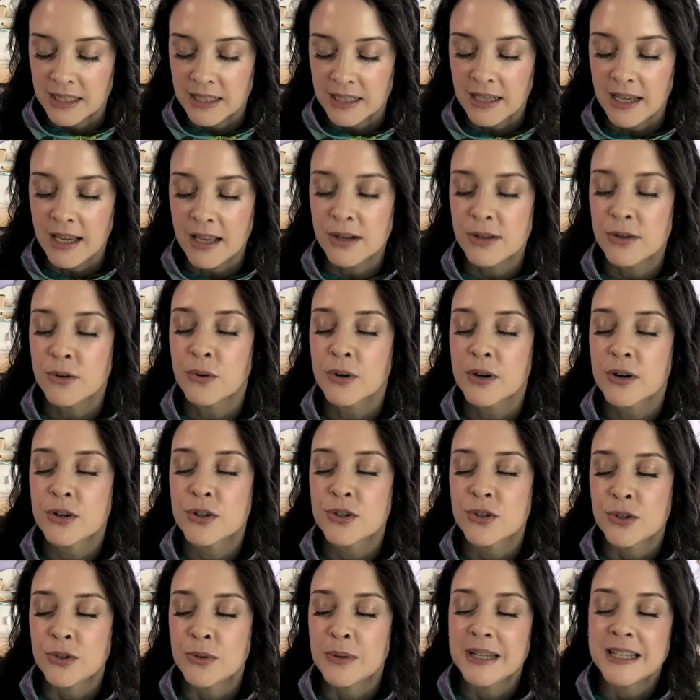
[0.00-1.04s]
And in order
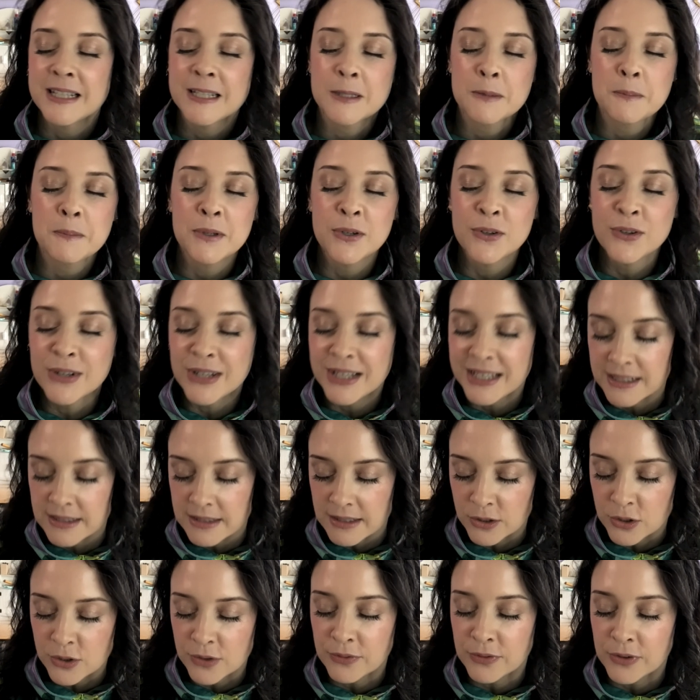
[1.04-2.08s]
to experience
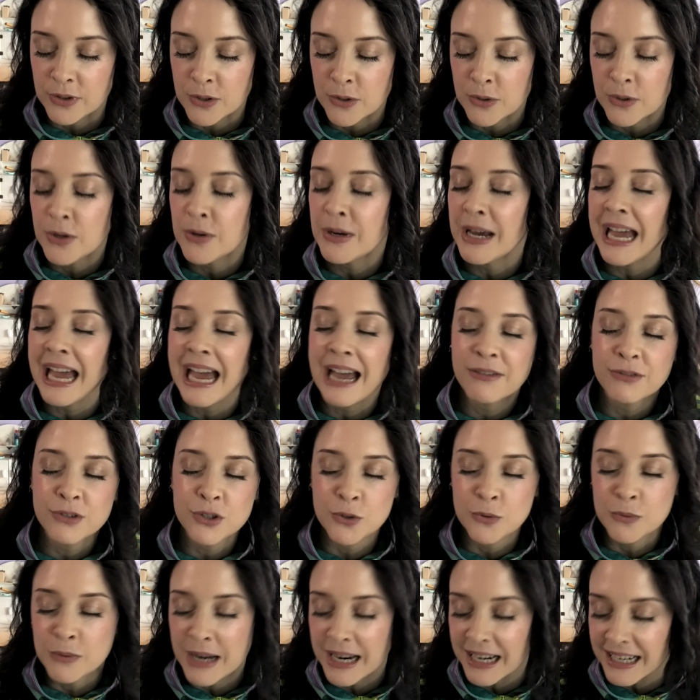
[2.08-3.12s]
such a flow, you have to
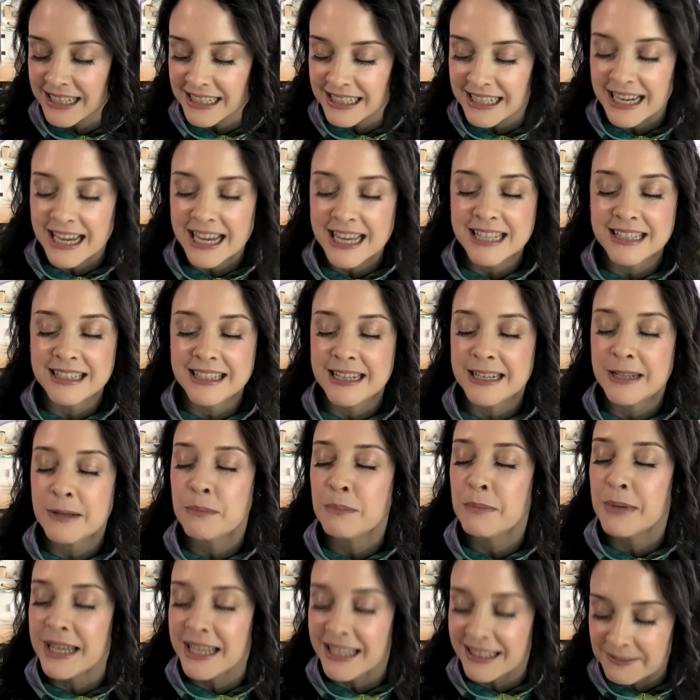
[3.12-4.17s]
recognize and
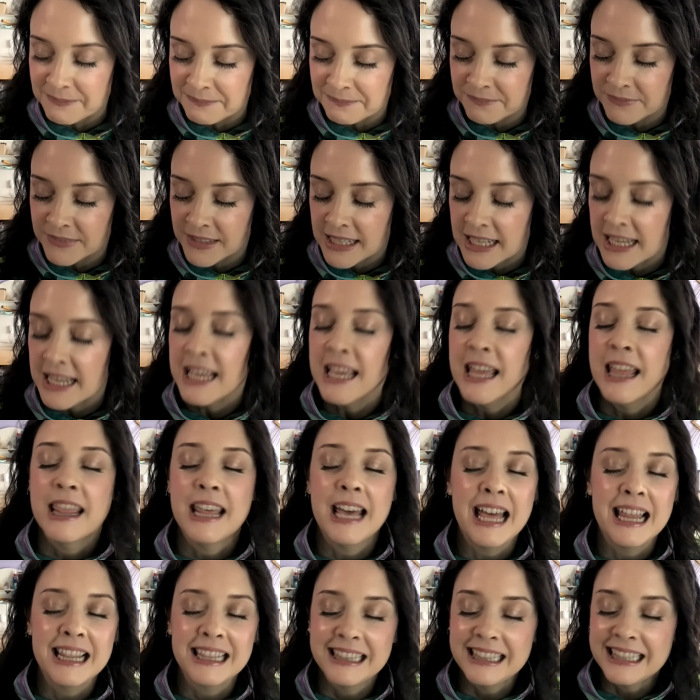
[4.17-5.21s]
admit
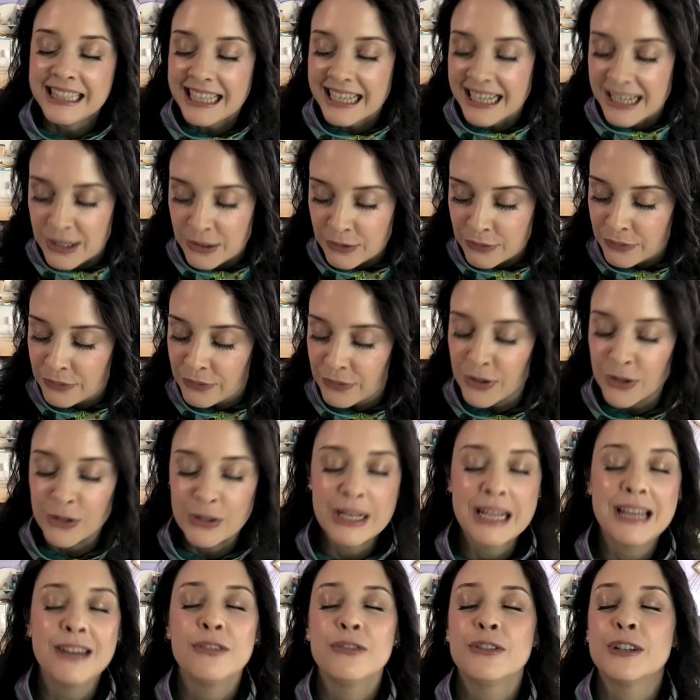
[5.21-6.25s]
that your
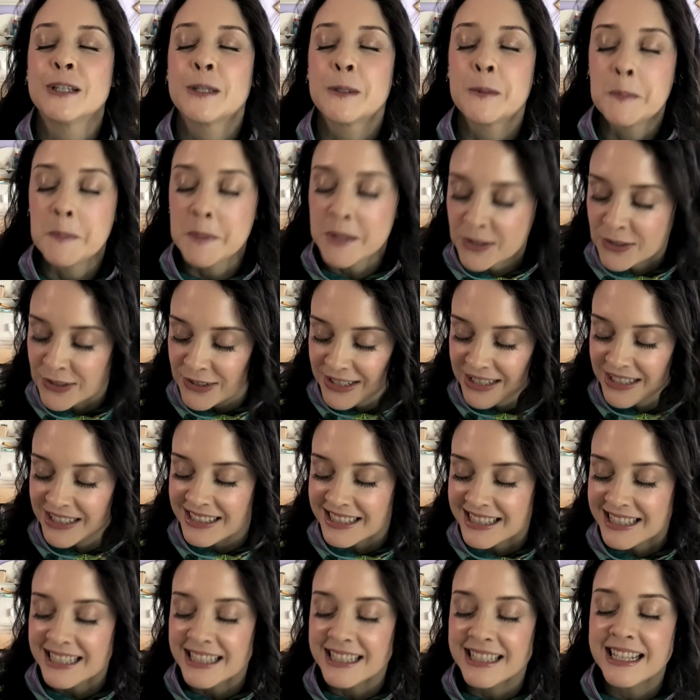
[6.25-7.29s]
life
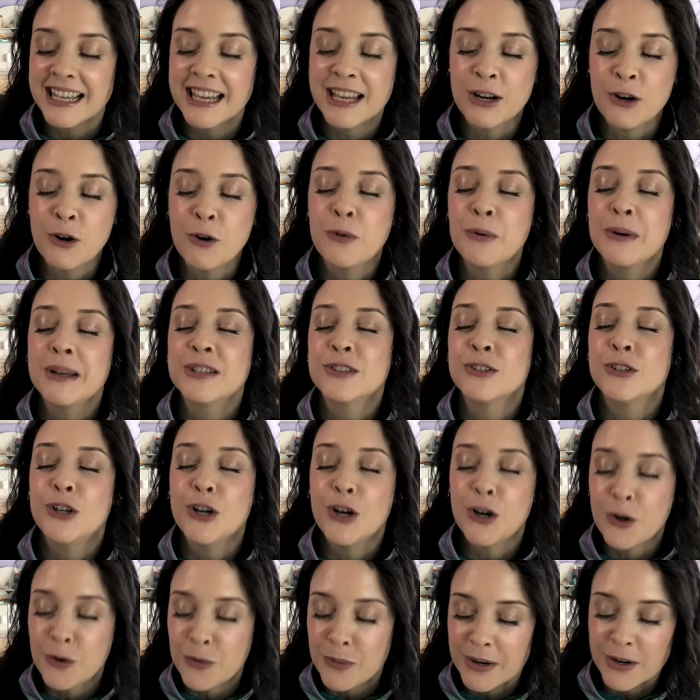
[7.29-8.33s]
experience, does not always
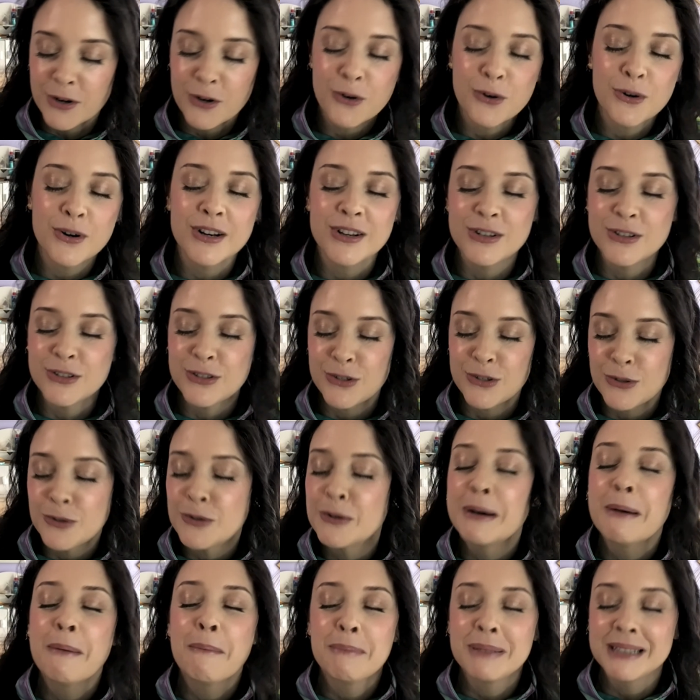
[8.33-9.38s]
go according
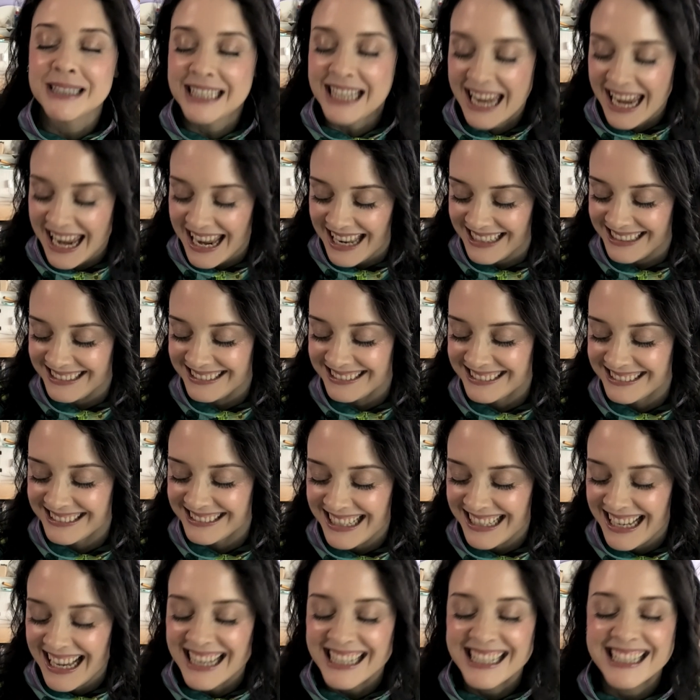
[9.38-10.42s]
to plan.
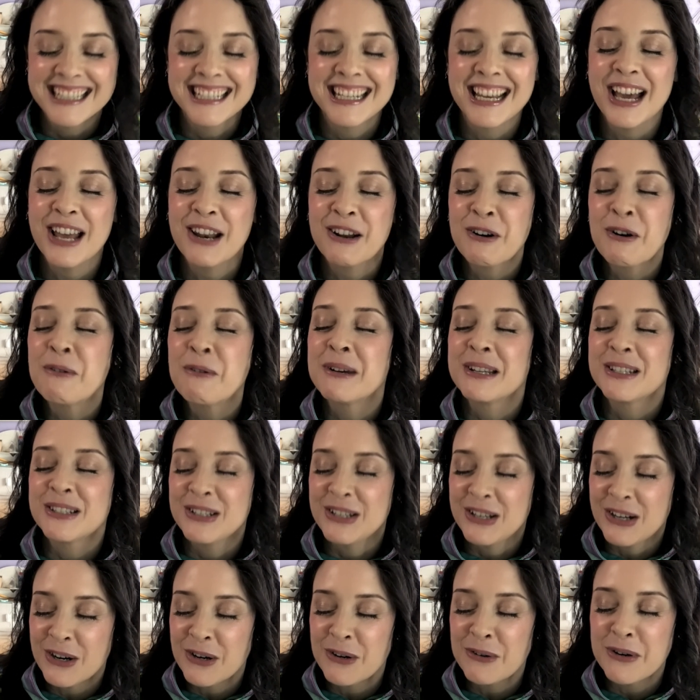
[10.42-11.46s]
Does not always
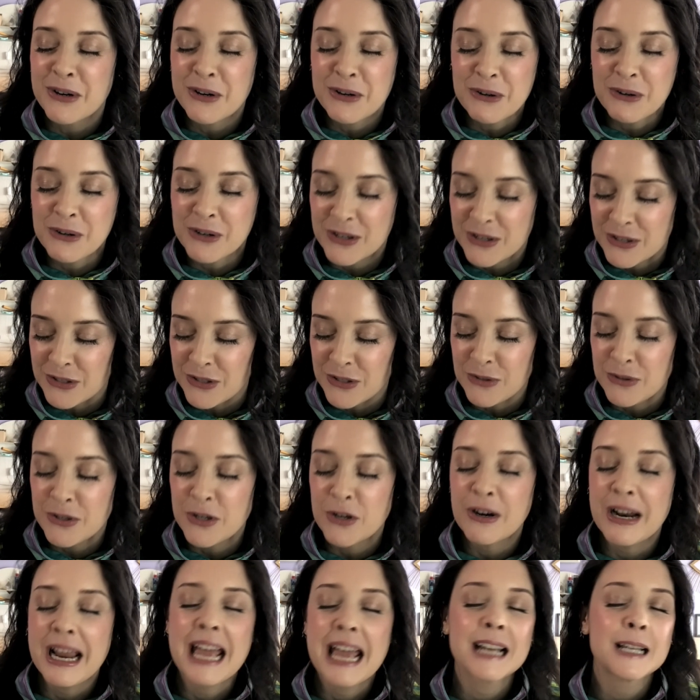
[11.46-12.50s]
go according to
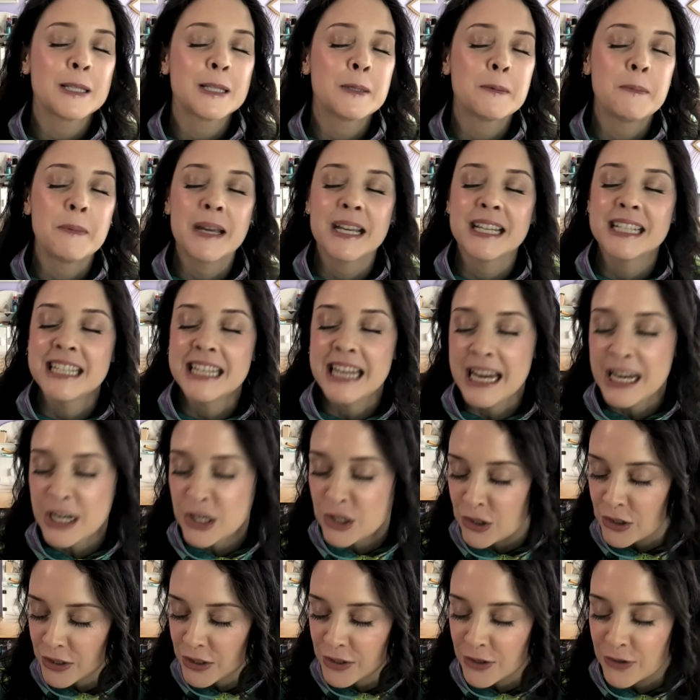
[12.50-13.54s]
your
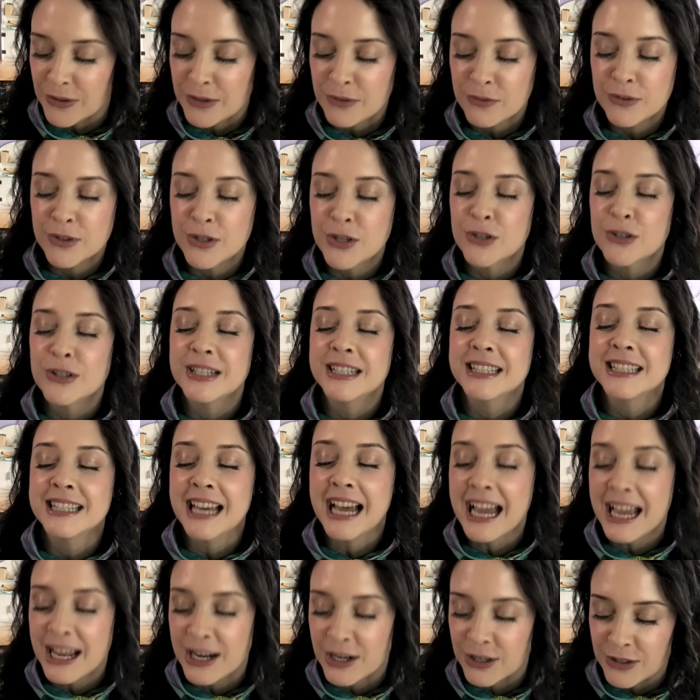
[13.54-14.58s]
expectation or even your
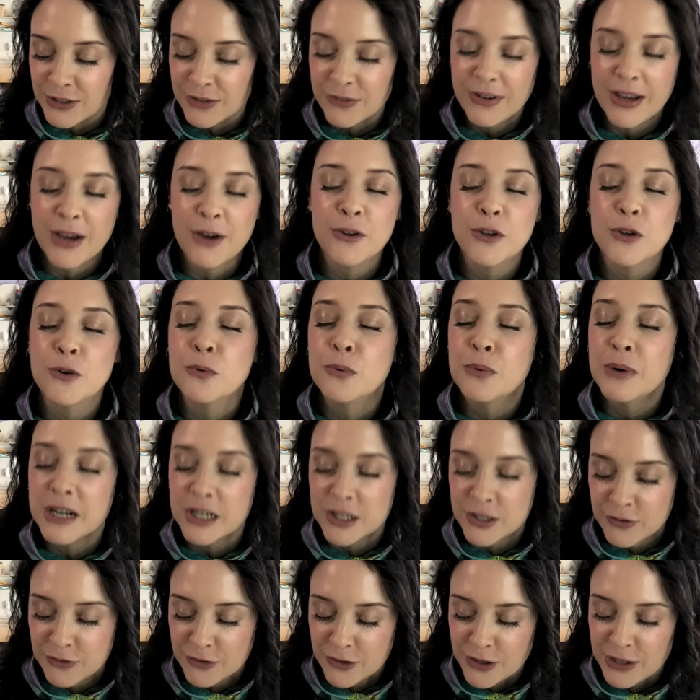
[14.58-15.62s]
desire of how you
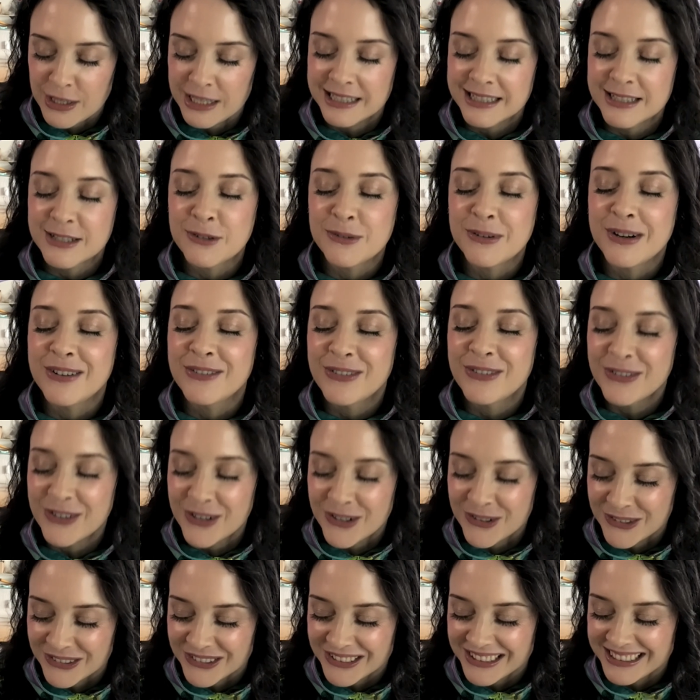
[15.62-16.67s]
wish for things to
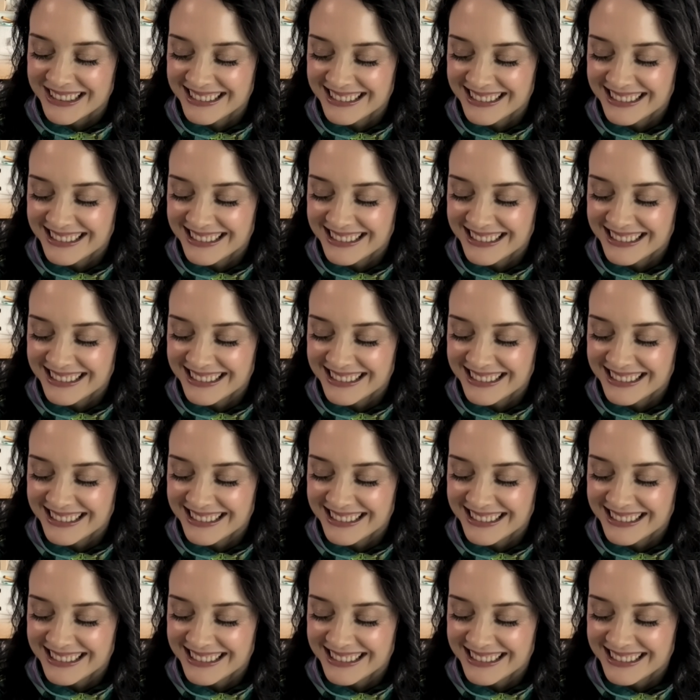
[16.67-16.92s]
unfold.